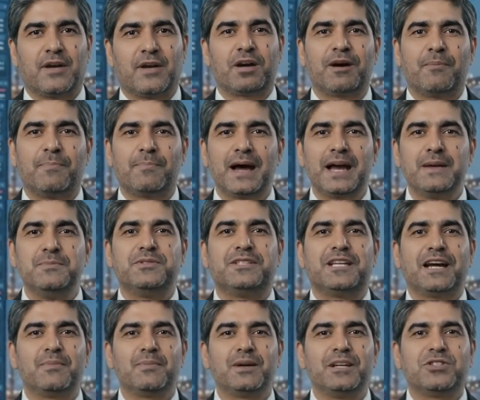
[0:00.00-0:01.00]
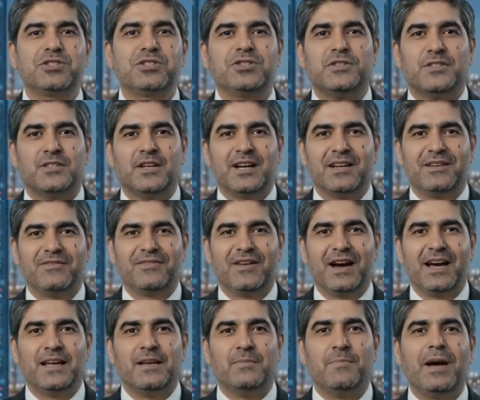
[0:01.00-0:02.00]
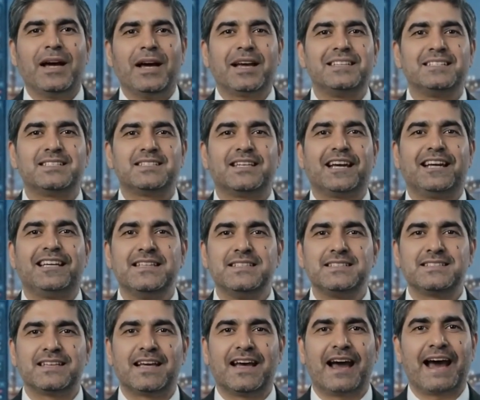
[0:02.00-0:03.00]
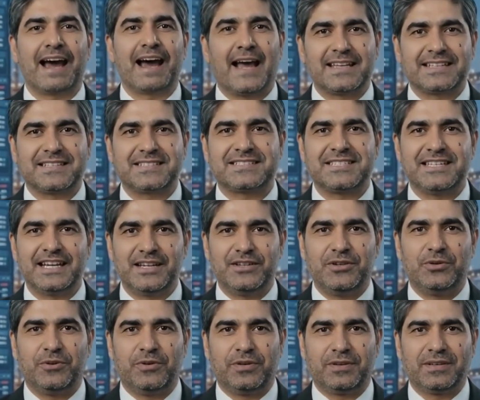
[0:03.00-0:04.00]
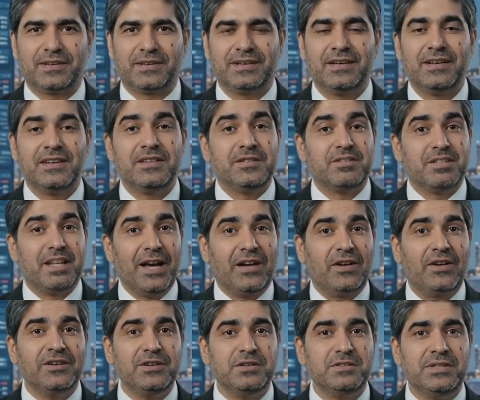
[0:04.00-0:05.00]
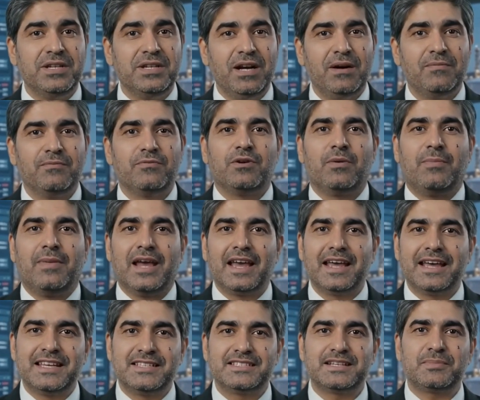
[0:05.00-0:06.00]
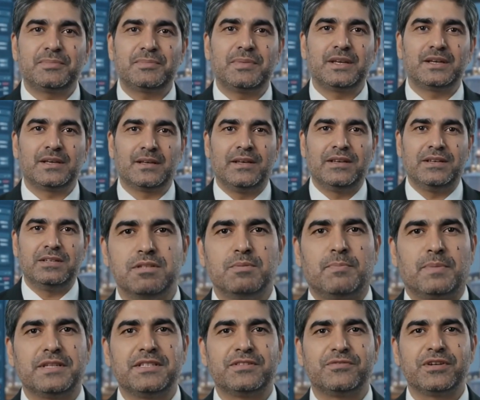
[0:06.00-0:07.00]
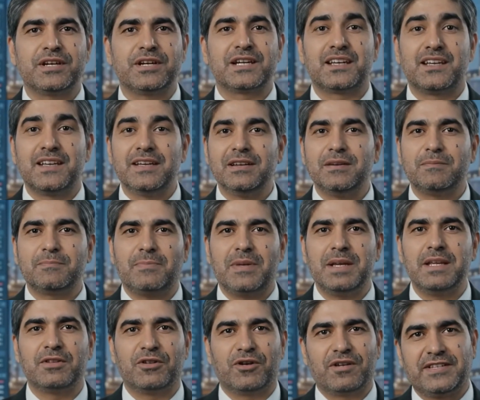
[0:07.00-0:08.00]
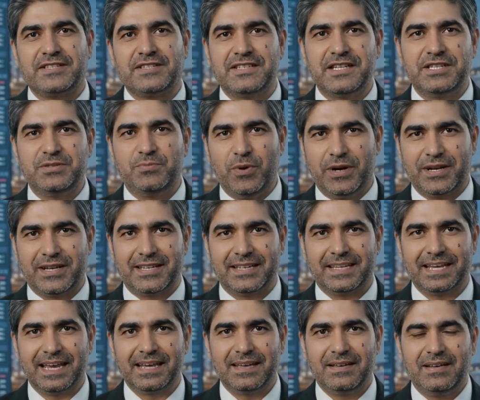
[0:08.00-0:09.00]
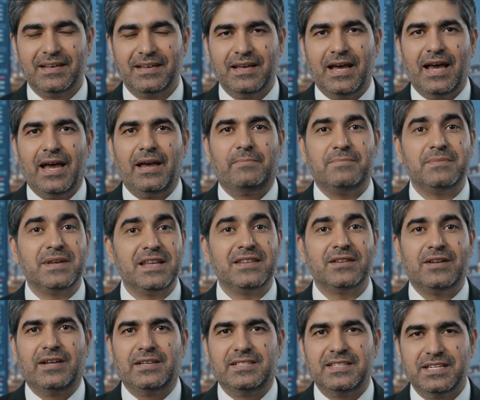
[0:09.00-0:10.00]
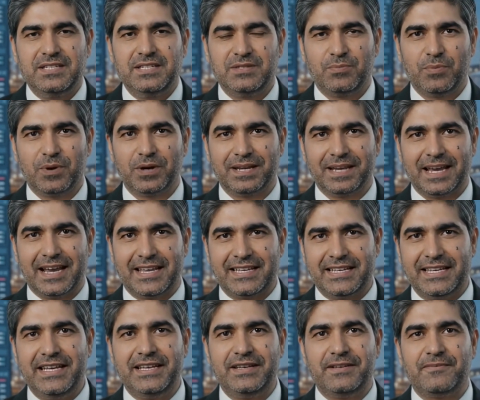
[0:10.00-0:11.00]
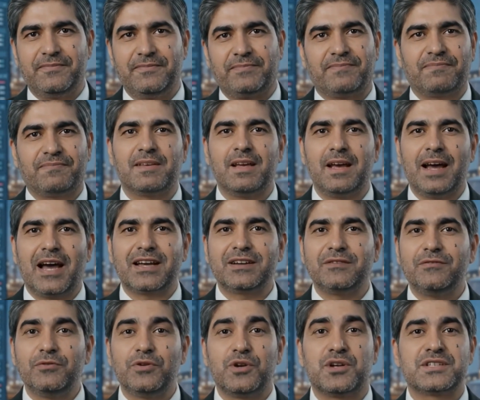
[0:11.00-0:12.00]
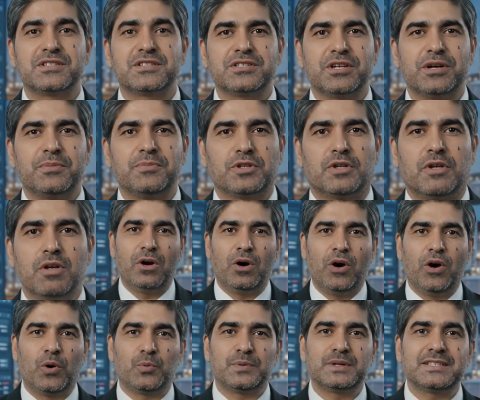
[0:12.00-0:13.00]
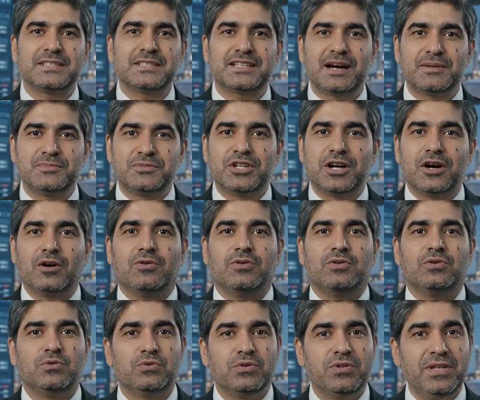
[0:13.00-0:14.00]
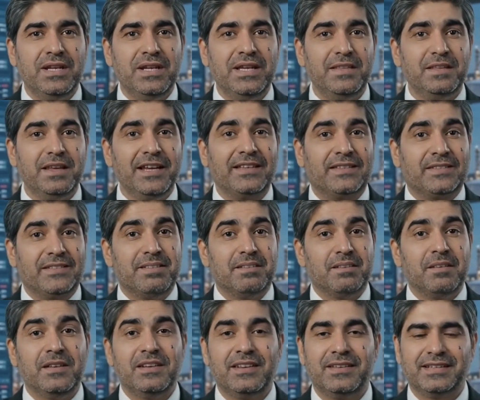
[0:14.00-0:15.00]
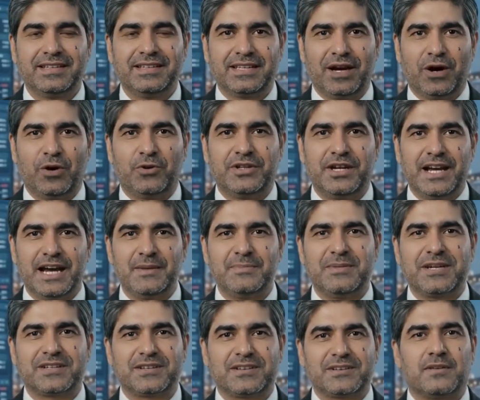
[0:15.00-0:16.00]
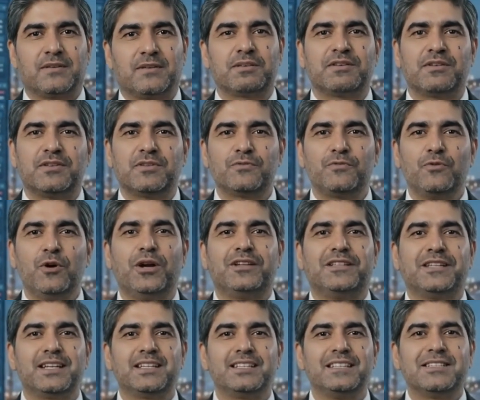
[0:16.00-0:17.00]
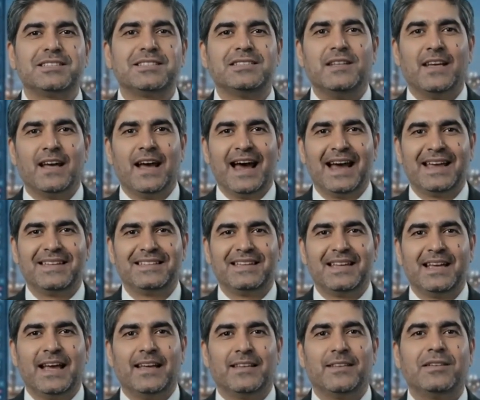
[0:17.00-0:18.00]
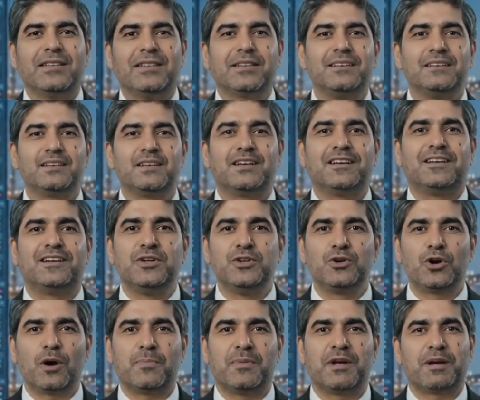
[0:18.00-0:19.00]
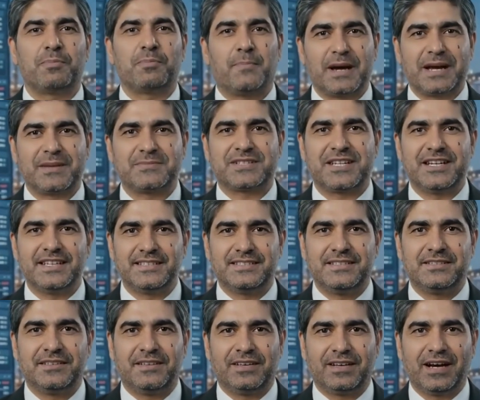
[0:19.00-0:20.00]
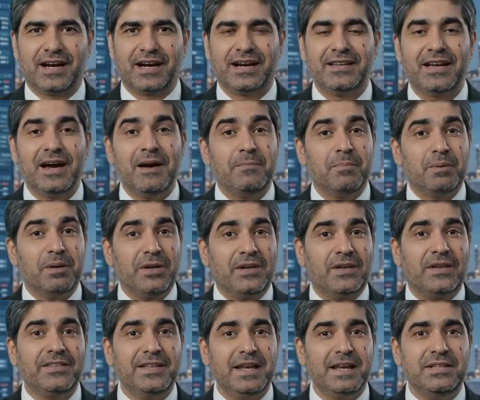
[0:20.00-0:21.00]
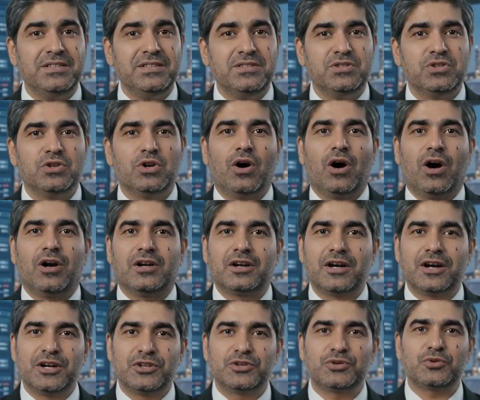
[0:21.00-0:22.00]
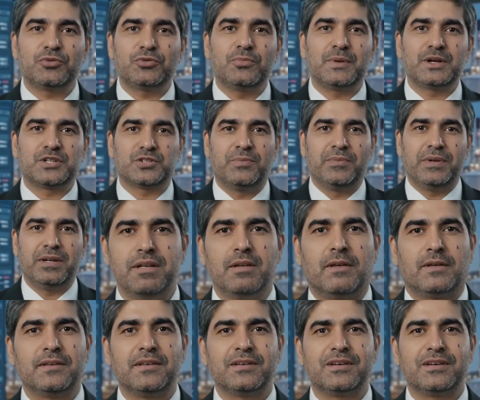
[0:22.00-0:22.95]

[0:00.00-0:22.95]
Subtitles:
A pipe's dimensions are defined by its size and its schedule. The standards come from ASME, specifically B36.10 and B36.19. And a full description always comes down to three things: the outer diameter, the wall thickness, and the length. Nominal pipe size, a number that is not a true measurement.